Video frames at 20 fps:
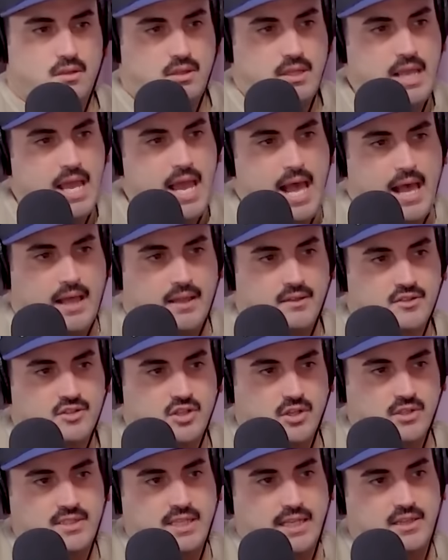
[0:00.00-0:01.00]
Yeah, so
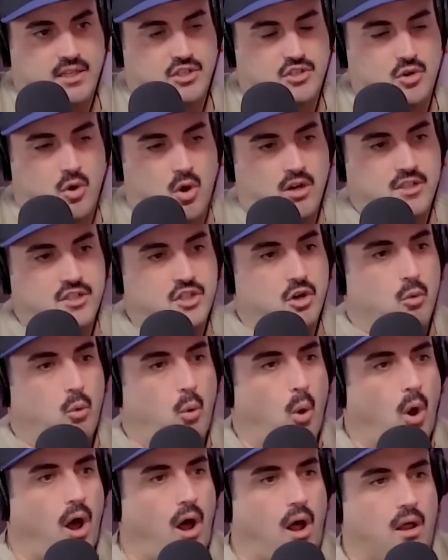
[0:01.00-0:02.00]
it's like the door is your
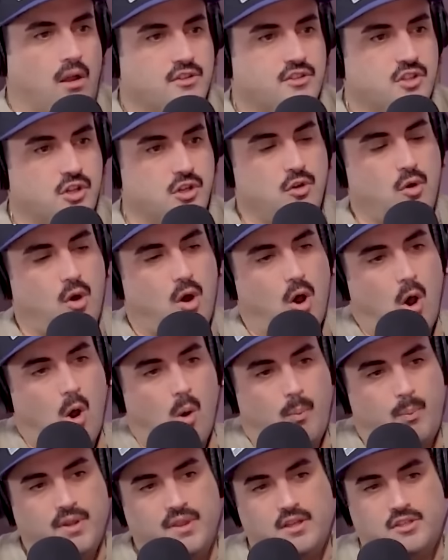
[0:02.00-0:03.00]
wall. So you
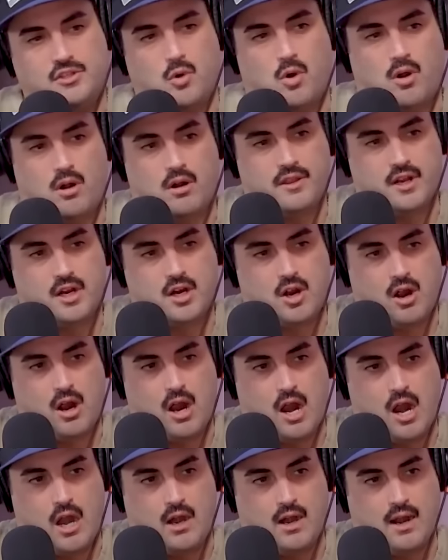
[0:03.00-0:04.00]
open the door of the
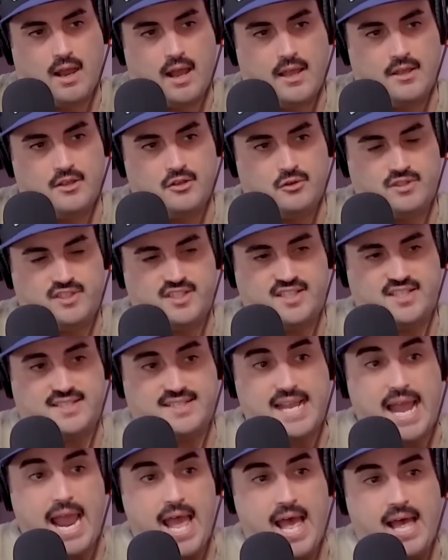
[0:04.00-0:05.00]
car, you
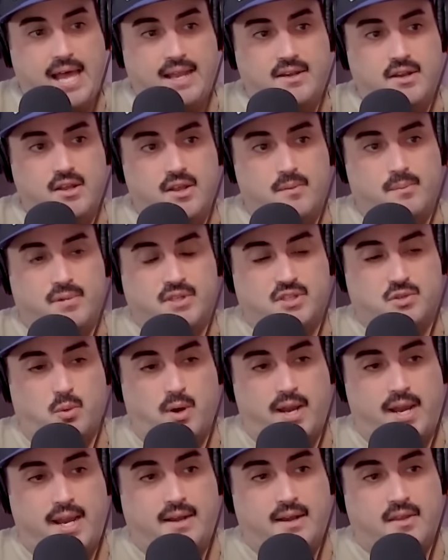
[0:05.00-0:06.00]
stand
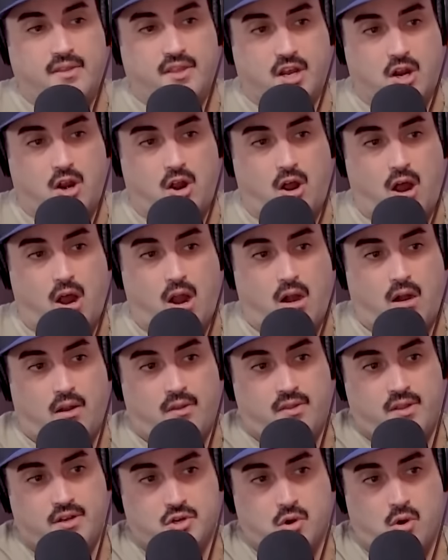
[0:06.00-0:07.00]
between the car
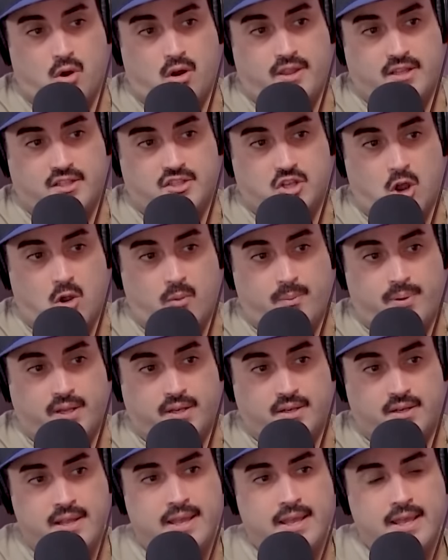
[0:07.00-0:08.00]
and the door that's
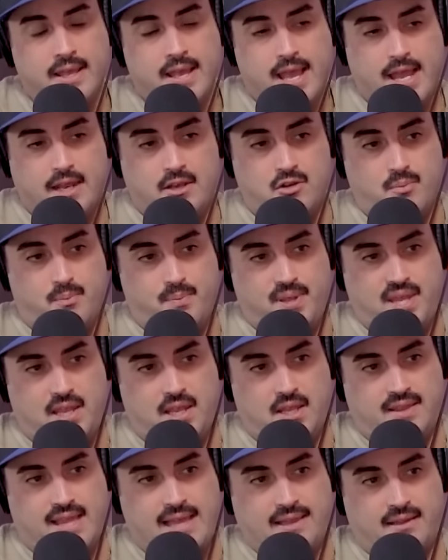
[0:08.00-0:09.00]
open, and you pee
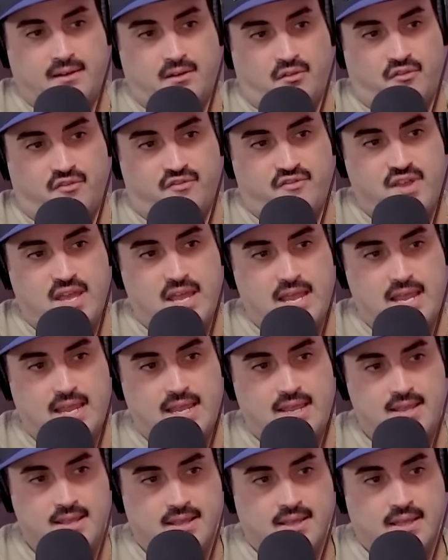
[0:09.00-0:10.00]
in that little
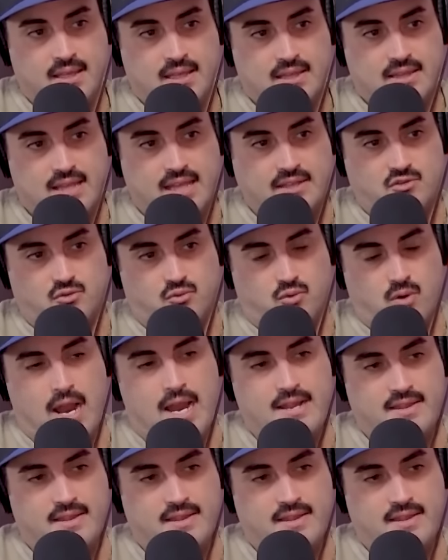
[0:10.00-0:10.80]
V that's right